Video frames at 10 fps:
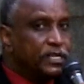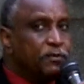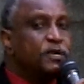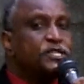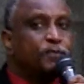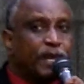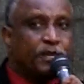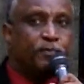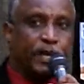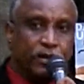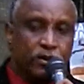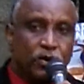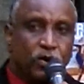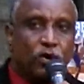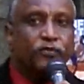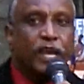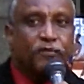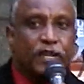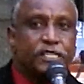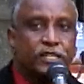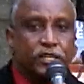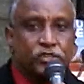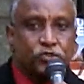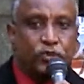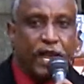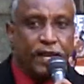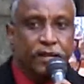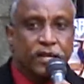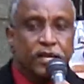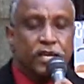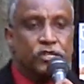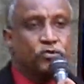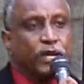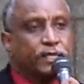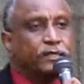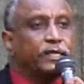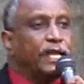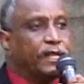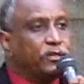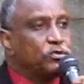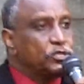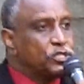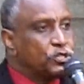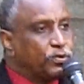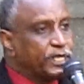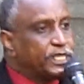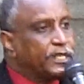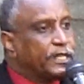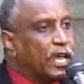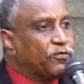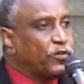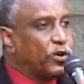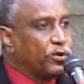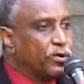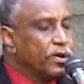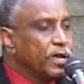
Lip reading: The mismanagement of diversity in Sudan is what led to the situation in Darfur,